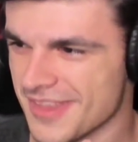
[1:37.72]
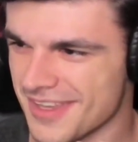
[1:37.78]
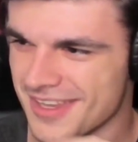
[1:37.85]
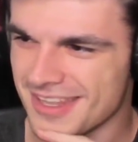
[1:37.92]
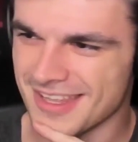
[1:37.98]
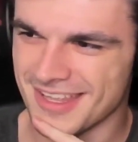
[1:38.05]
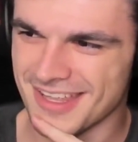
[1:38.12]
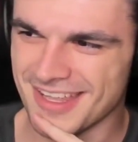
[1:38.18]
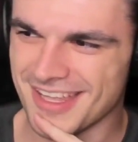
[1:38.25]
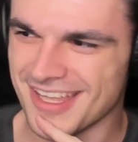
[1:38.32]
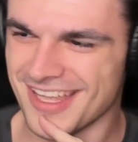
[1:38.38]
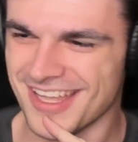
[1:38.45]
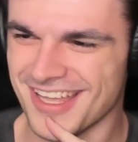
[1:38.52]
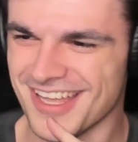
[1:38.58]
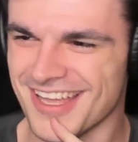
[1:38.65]
Hope you
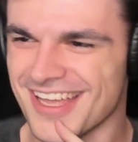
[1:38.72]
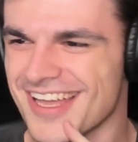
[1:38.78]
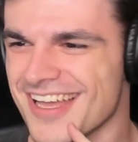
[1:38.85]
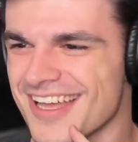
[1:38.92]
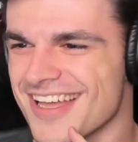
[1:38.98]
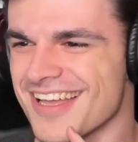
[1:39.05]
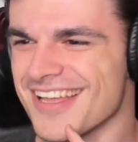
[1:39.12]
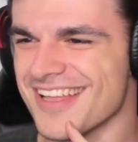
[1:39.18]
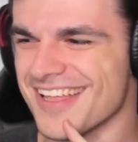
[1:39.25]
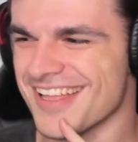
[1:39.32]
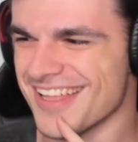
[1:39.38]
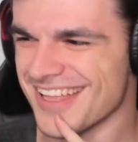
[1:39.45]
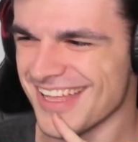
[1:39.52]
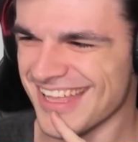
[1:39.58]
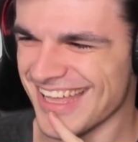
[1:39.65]
had a fun time in
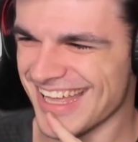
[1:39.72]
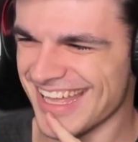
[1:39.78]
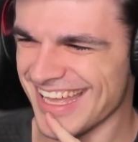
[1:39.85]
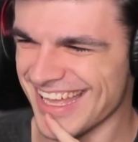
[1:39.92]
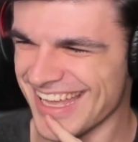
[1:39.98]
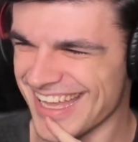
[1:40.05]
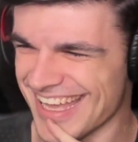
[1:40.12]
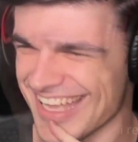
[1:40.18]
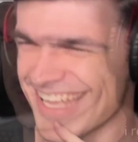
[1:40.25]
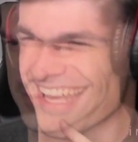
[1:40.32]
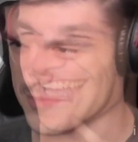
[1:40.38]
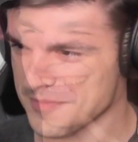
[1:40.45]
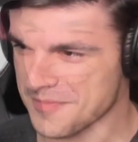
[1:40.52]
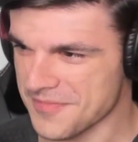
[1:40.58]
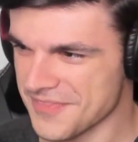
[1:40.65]
Vegas.
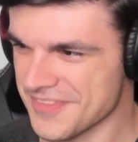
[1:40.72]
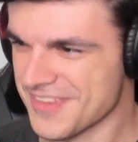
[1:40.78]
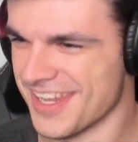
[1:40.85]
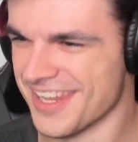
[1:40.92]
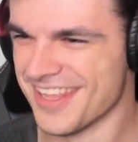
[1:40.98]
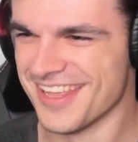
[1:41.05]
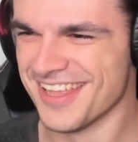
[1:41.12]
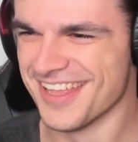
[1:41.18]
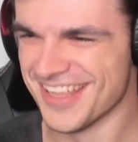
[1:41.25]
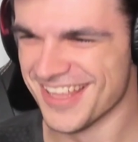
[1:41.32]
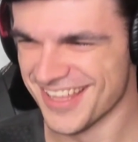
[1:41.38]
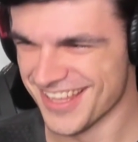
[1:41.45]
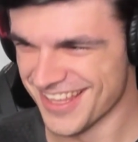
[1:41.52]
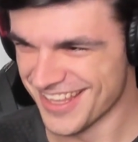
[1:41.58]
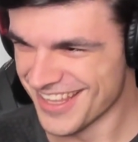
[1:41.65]
Just demand
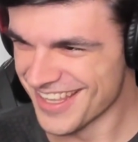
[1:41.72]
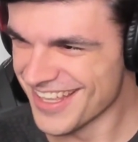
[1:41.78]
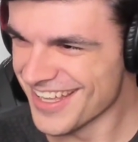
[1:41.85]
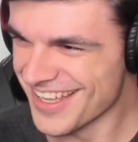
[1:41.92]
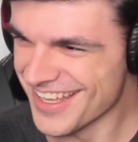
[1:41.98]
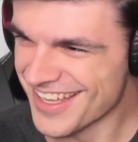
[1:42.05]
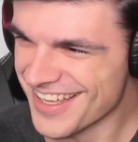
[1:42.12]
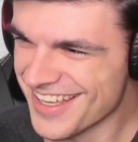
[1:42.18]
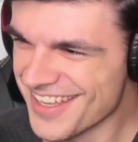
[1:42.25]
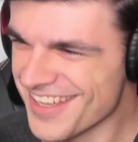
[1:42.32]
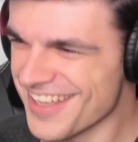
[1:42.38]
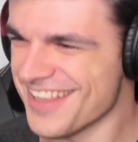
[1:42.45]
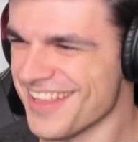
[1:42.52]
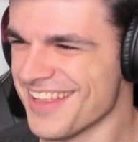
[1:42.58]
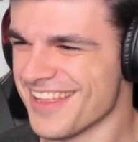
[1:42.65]
answers to lick
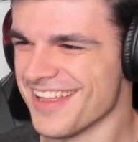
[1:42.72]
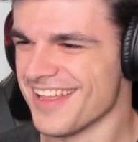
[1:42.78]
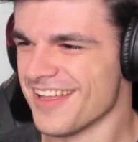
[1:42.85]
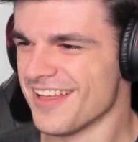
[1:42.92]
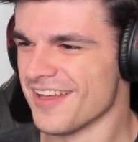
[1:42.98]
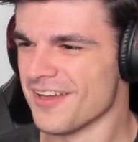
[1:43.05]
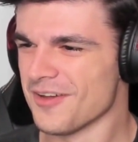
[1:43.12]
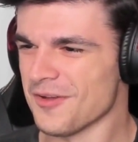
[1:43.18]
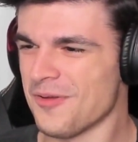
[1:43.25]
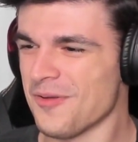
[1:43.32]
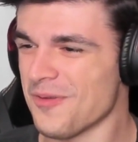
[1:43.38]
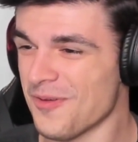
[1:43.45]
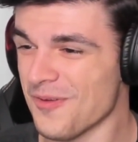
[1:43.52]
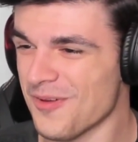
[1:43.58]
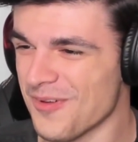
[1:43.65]
gate.
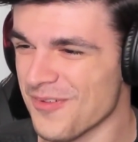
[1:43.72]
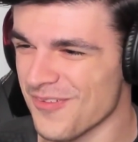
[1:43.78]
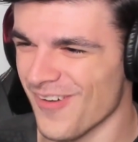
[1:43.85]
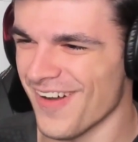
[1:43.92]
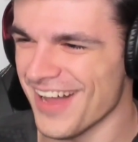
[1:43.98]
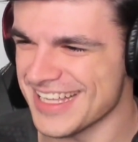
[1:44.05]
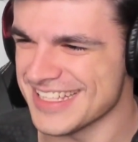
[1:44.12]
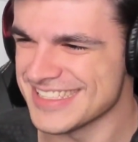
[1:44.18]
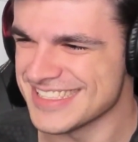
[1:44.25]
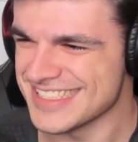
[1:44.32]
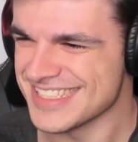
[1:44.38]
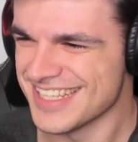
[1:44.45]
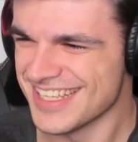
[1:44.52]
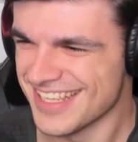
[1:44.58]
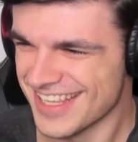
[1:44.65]
What?
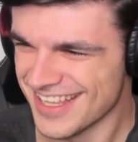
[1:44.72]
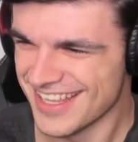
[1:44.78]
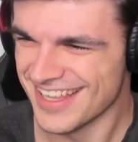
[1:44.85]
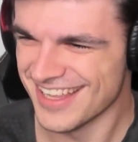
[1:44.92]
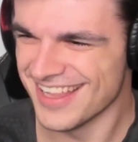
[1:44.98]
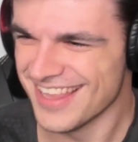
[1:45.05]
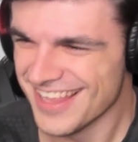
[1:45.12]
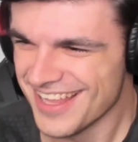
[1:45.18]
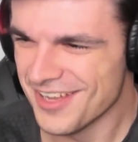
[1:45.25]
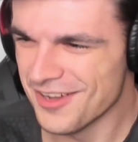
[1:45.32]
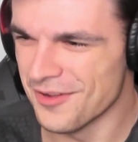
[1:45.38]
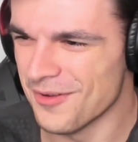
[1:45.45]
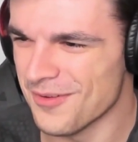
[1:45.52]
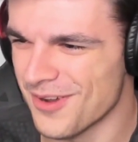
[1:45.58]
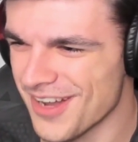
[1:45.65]

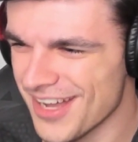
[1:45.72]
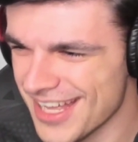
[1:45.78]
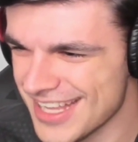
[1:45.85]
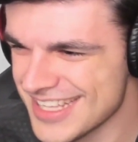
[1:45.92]
What?